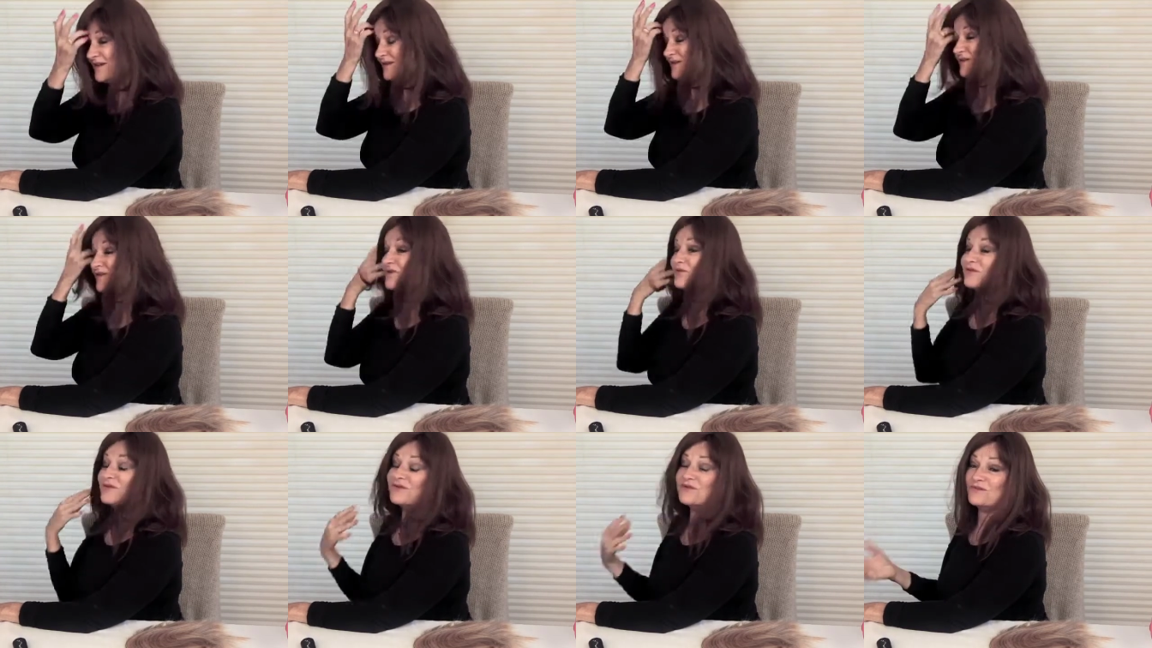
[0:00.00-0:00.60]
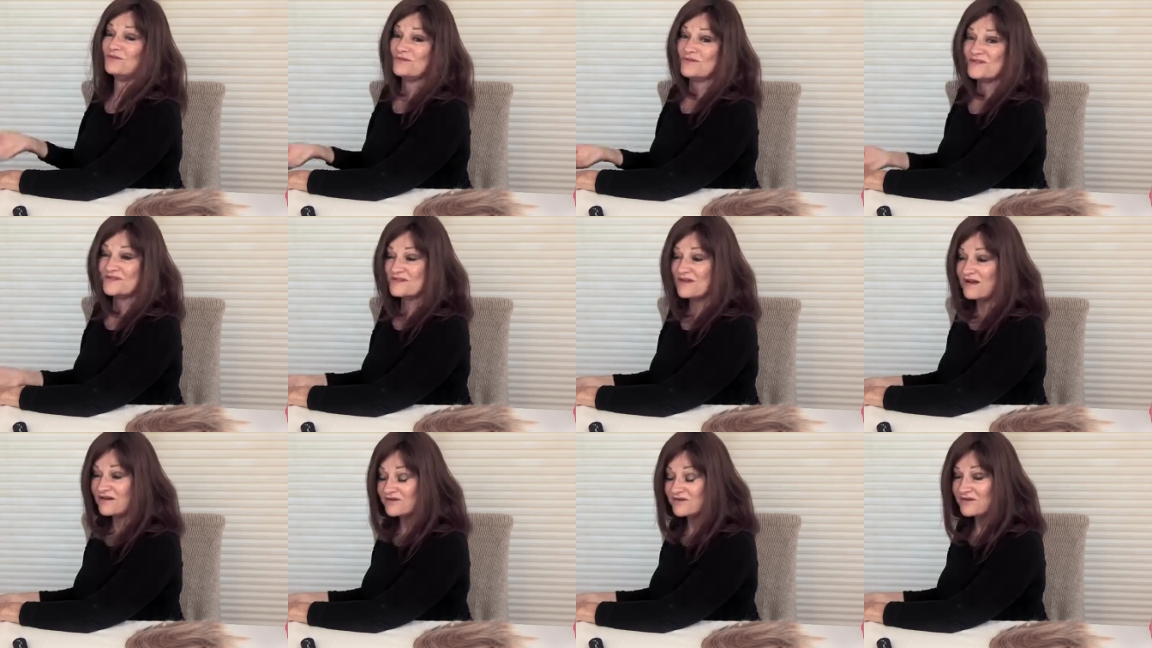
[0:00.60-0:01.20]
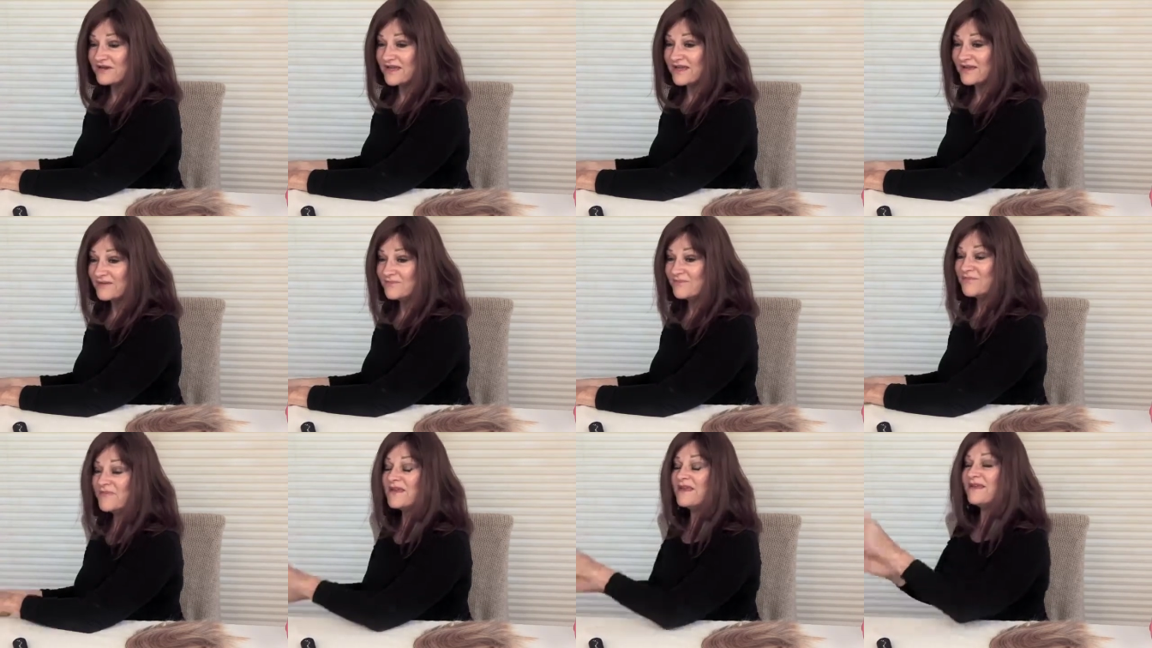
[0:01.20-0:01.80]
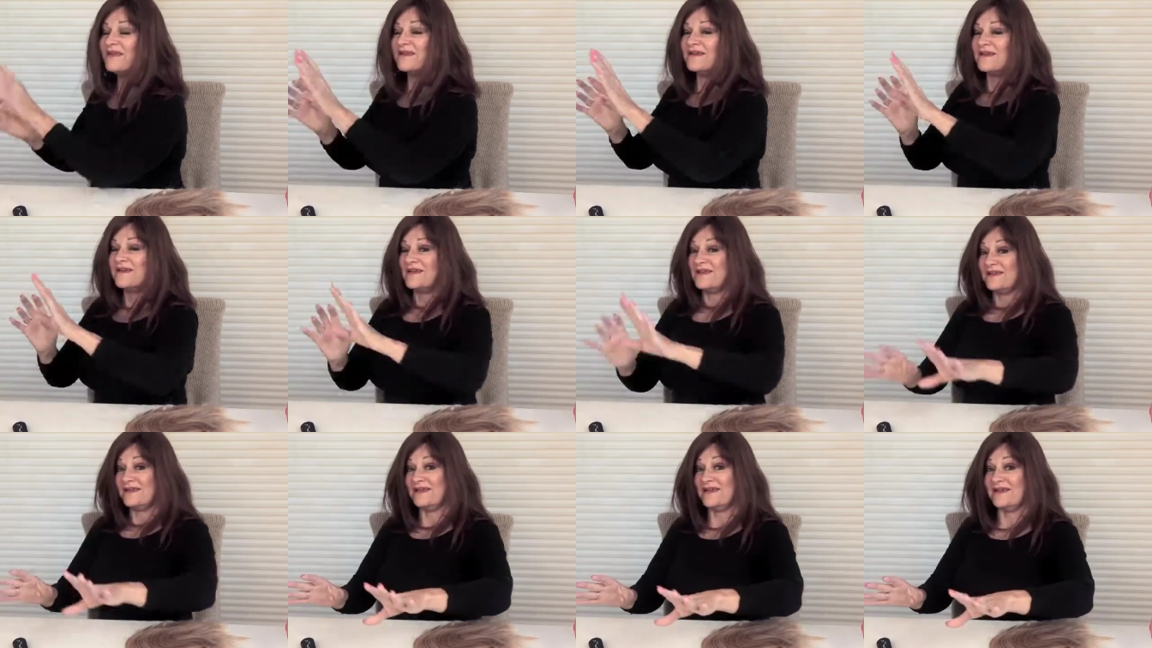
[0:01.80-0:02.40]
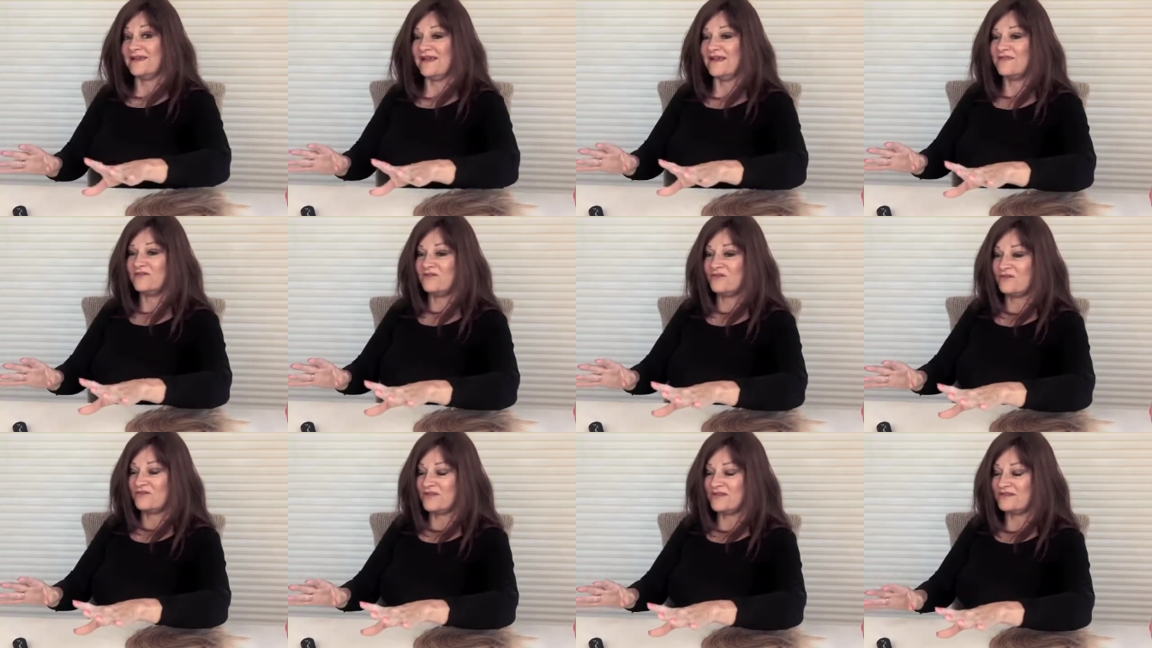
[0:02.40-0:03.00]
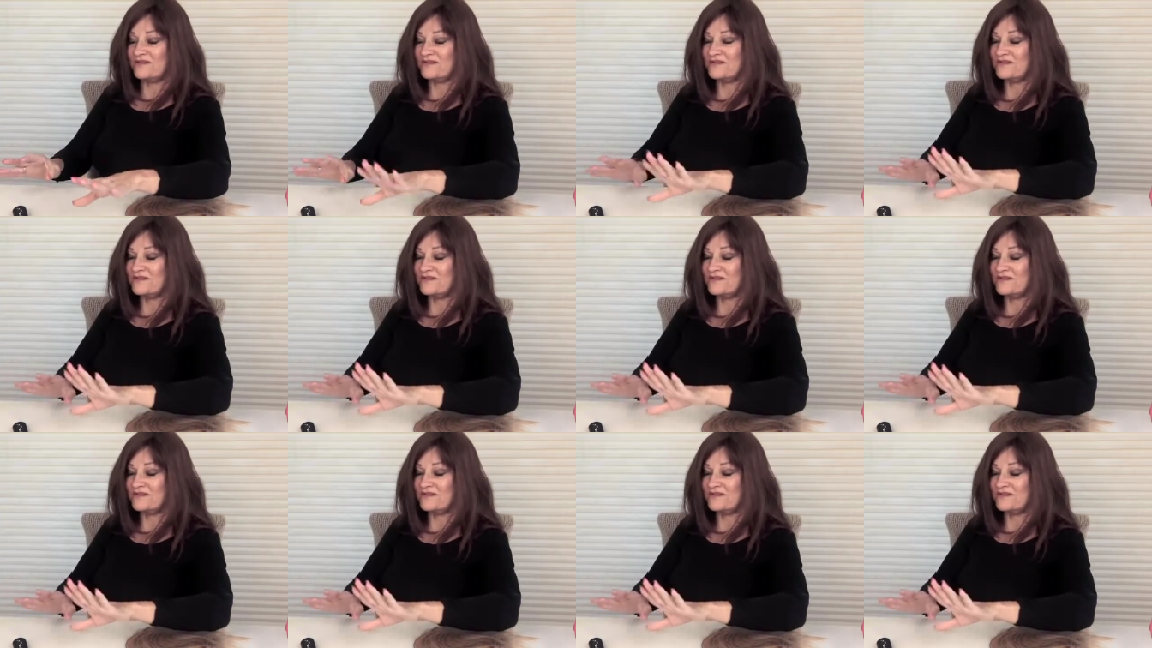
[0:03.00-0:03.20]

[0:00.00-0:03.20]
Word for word: you're going to a soccer game. Other thing